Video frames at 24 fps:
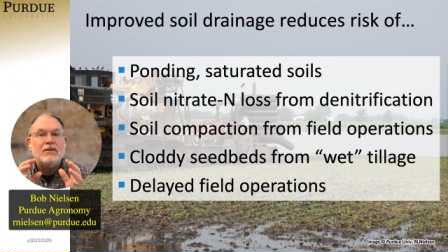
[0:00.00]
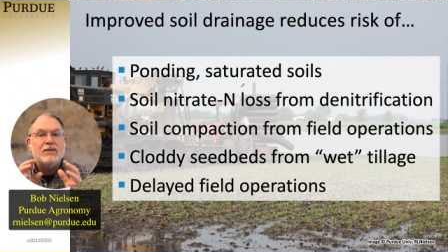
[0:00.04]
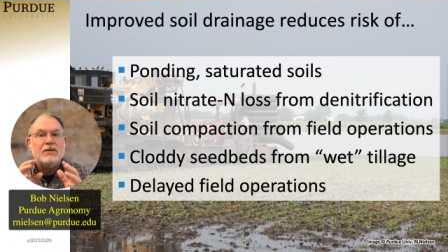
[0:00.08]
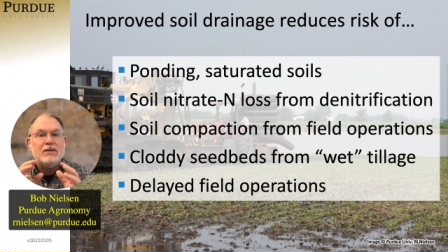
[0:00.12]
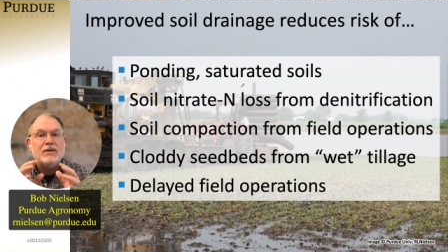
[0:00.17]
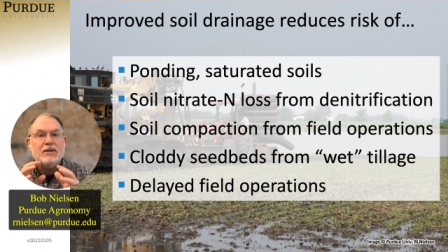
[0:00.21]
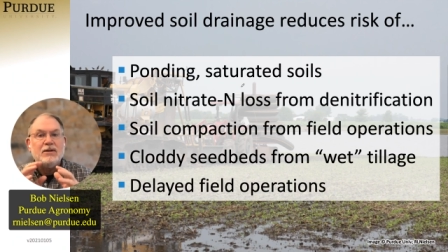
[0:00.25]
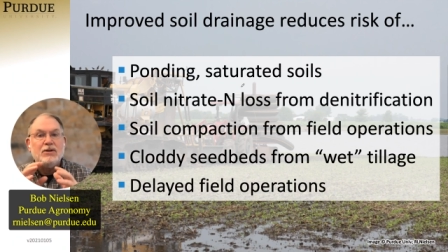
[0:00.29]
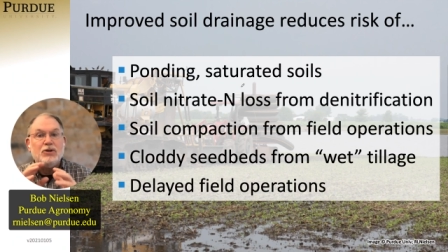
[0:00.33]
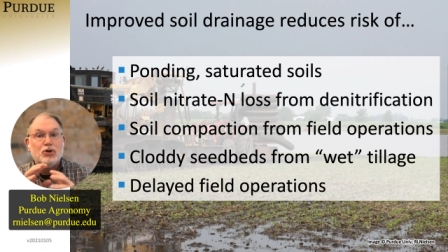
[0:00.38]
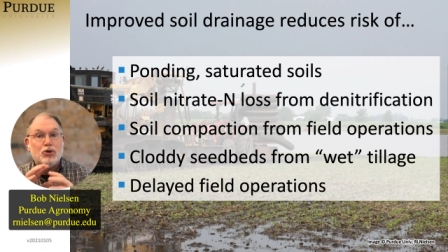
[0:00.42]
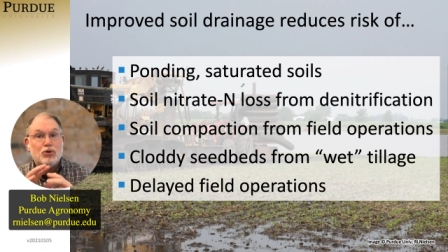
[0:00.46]

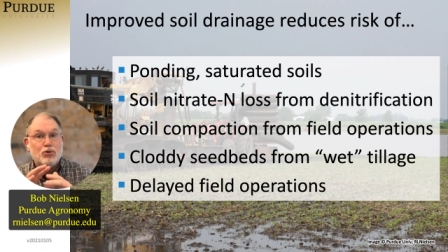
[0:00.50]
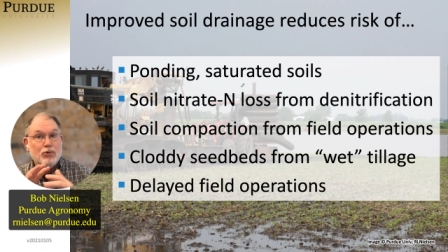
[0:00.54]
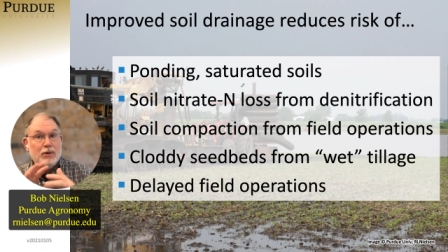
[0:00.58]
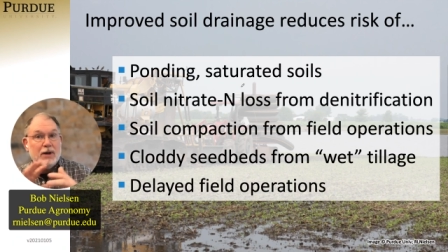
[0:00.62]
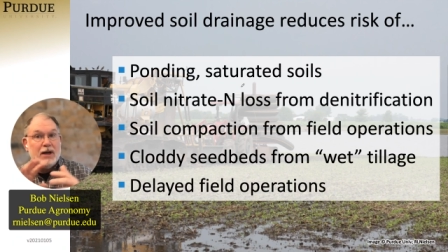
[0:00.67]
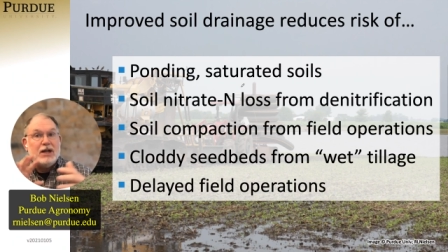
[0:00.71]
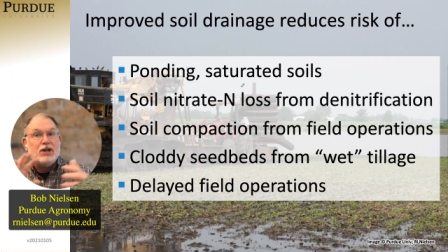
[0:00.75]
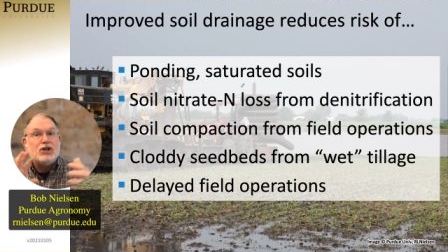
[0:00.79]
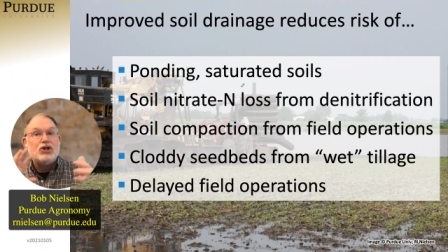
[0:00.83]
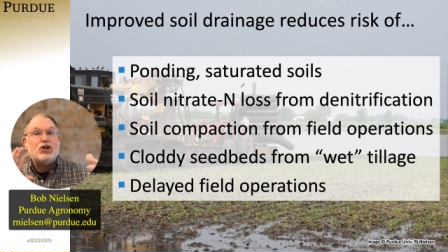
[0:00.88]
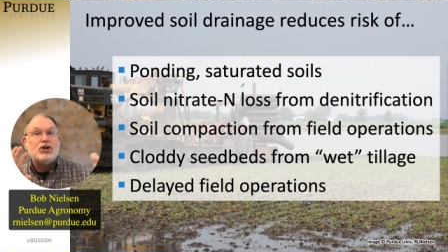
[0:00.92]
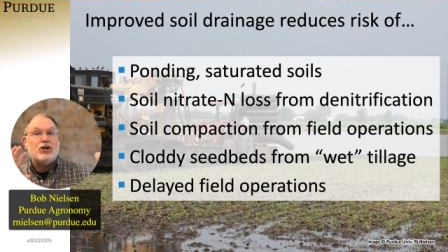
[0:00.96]
the
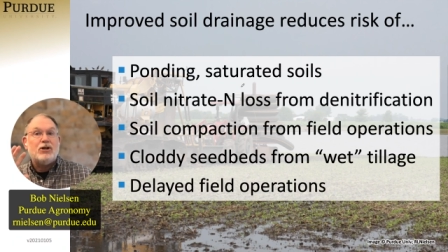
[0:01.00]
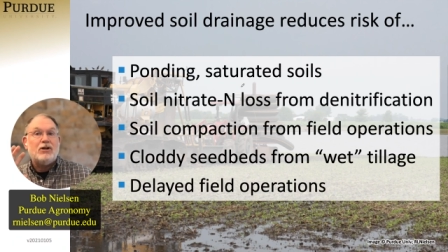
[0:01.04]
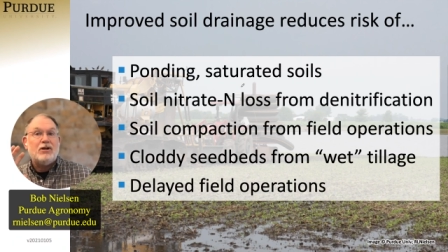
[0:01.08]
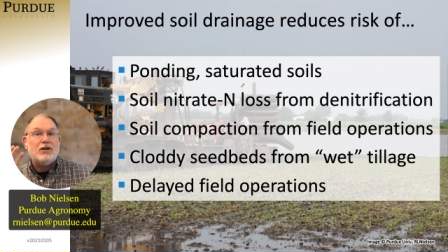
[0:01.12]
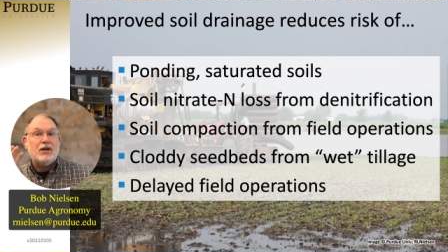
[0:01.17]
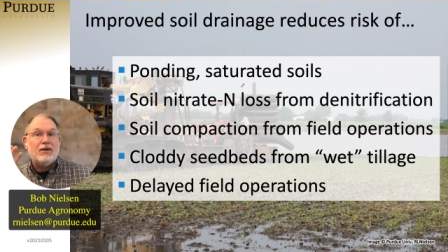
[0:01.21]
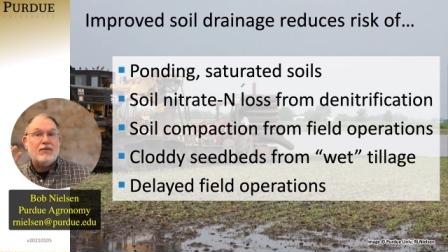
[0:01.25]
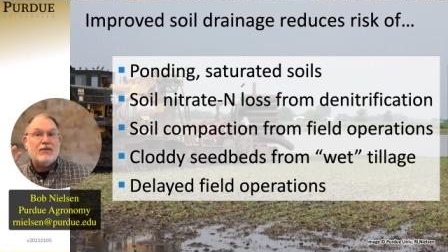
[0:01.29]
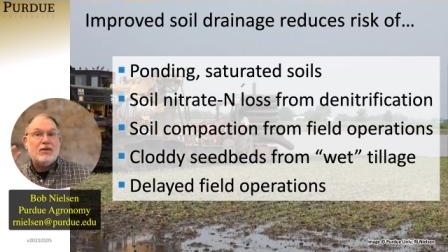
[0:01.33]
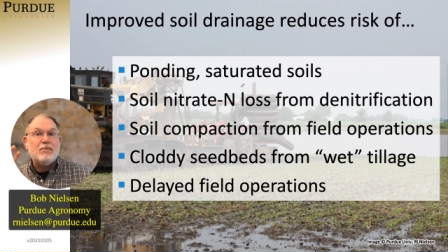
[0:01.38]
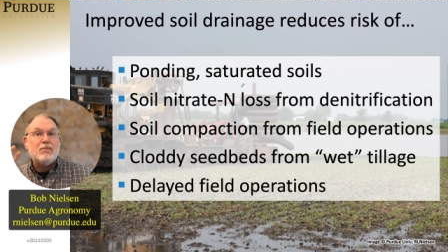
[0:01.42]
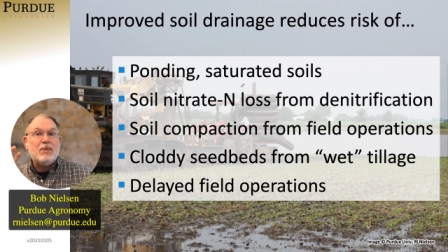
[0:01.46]
duration
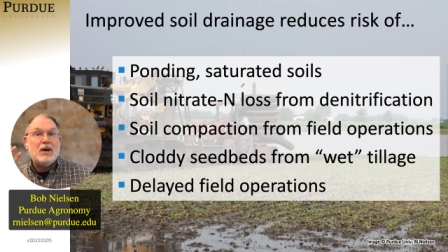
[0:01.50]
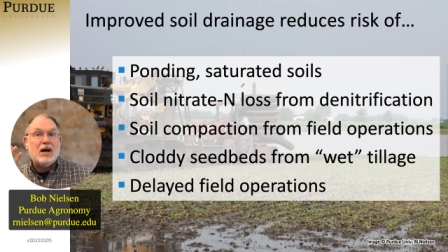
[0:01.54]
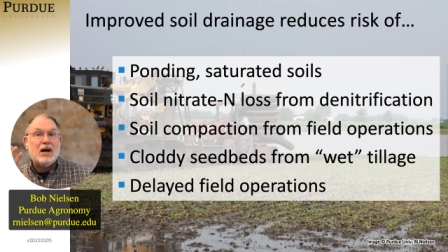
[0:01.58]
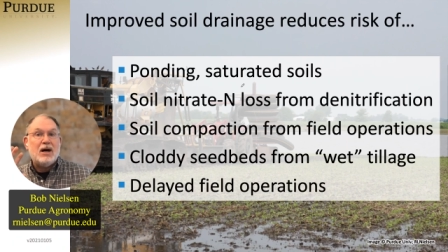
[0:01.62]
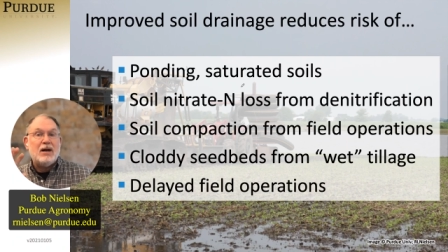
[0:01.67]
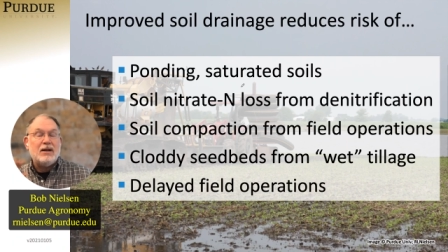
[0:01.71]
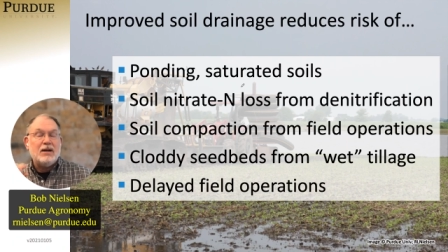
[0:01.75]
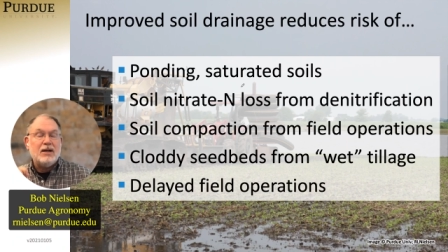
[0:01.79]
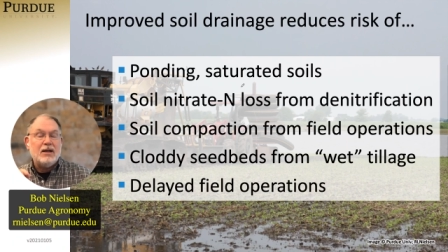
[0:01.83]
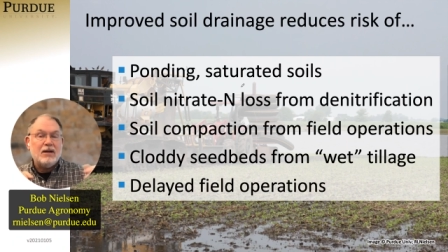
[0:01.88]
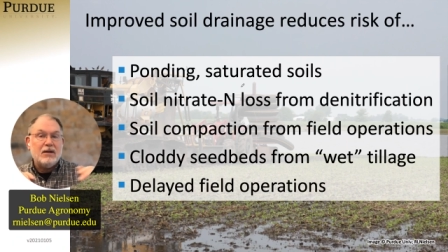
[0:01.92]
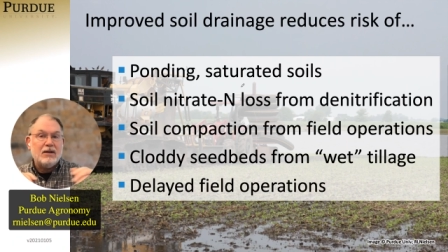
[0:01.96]
of the
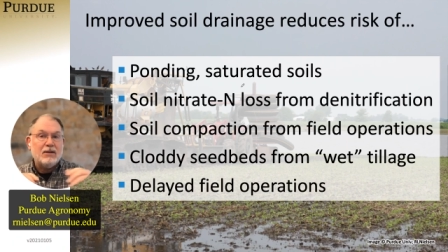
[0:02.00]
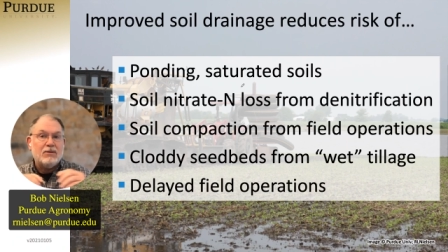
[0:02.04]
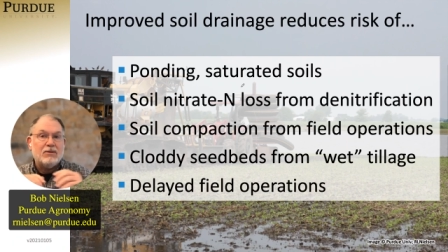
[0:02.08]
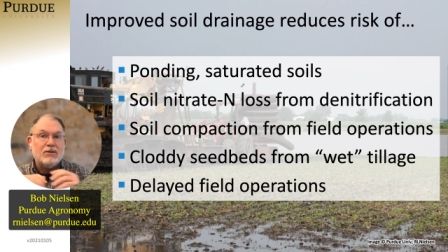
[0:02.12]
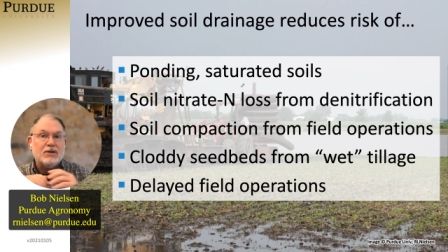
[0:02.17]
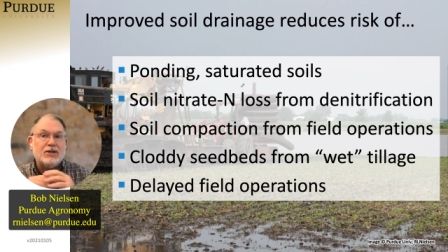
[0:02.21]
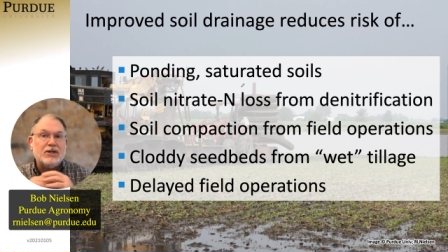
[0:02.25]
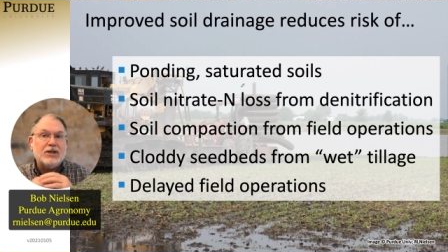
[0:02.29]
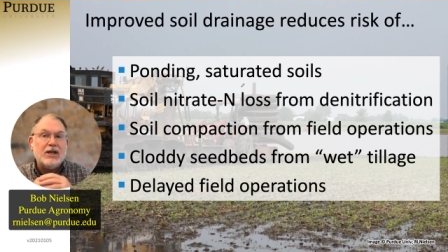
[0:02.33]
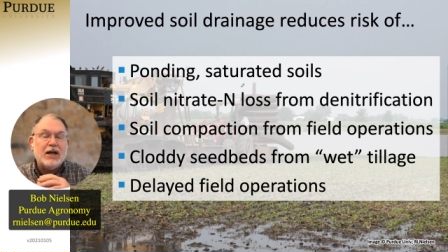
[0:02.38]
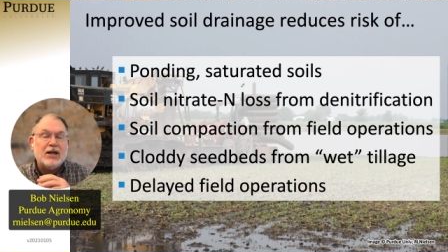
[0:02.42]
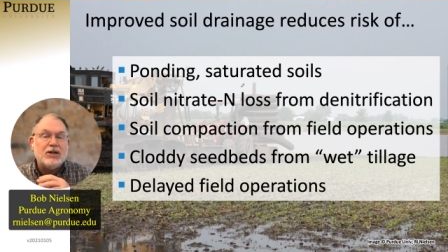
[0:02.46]
ponding or
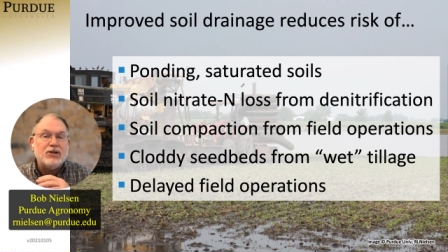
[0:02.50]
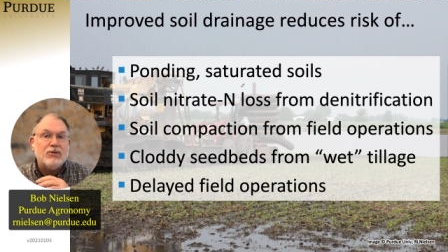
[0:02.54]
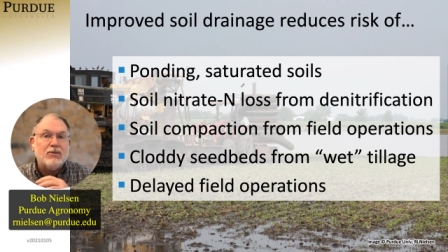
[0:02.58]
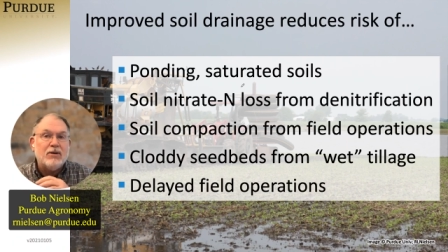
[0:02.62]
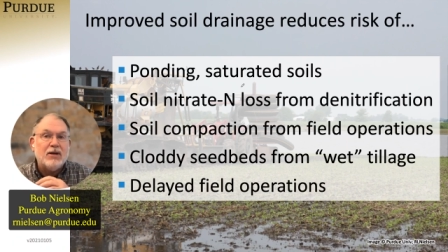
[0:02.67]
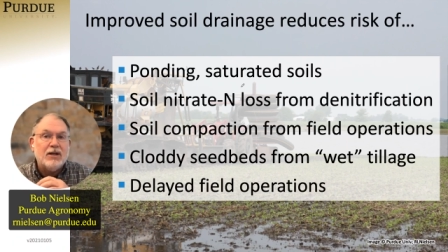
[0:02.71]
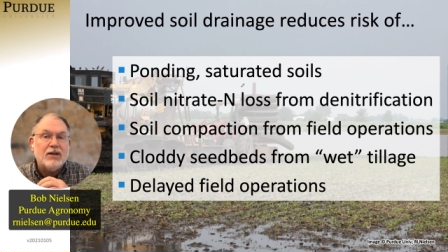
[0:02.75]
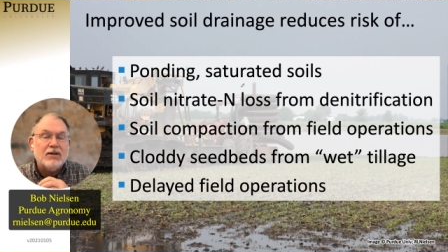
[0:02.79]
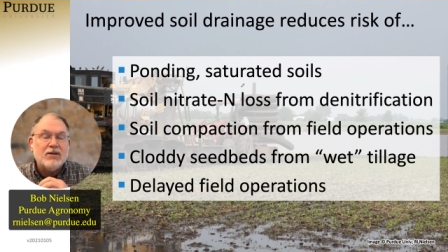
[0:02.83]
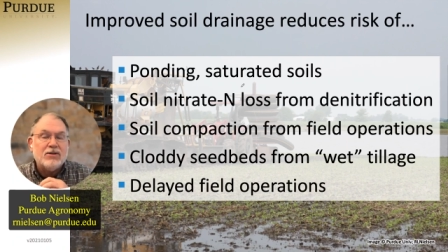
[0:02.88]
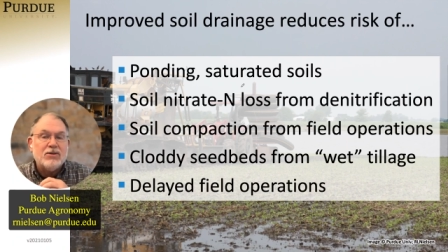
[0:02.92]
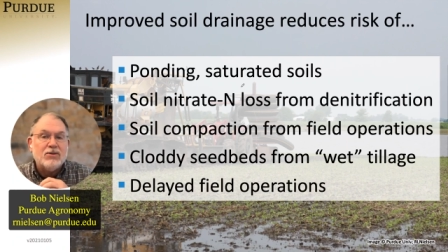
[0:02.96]

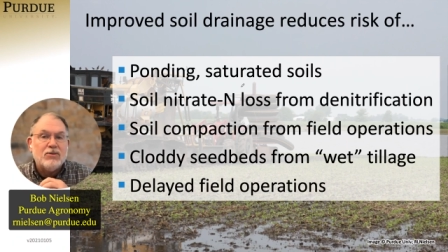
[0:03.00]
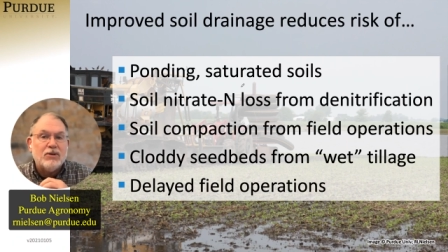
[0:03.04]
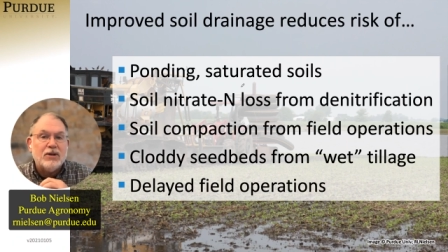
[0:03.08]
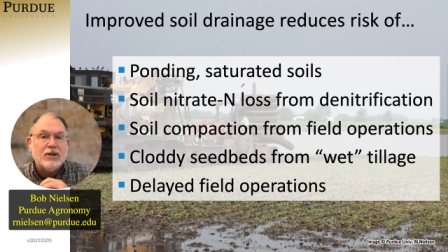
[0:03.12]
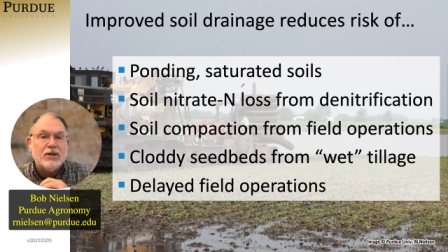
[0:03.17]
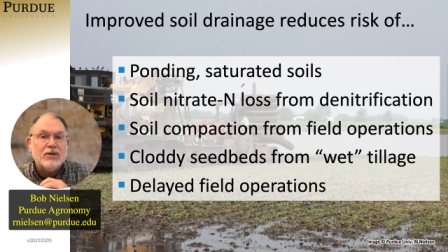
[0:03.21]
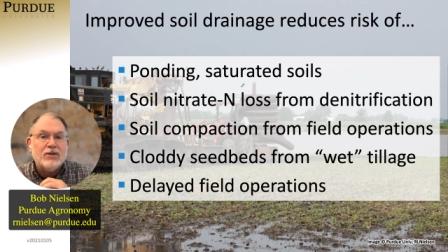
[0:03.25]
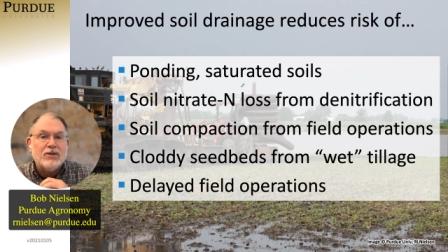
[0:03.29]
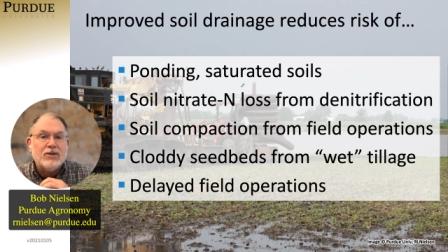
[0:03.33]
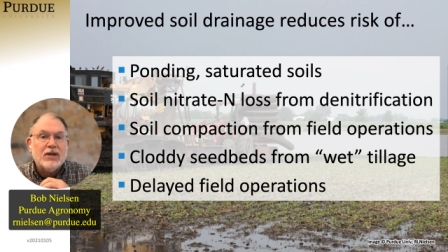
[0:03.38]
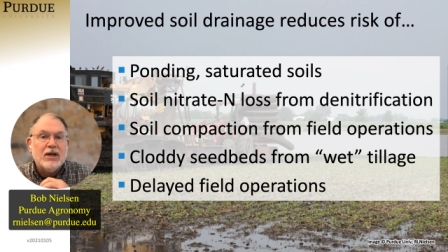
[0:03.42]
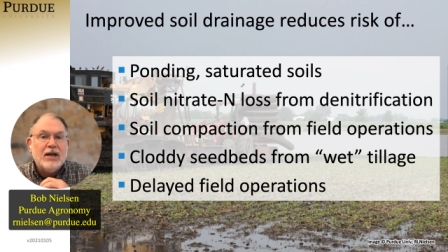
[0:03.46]
saturated
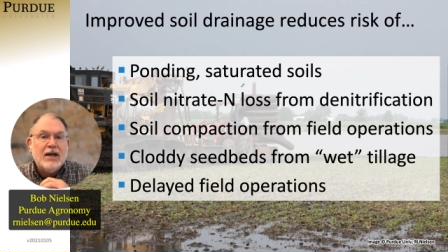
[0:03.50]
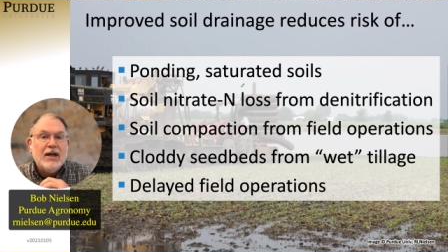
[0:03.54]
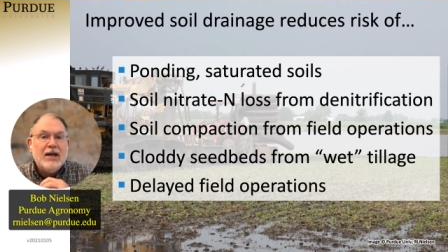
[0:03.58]
soils.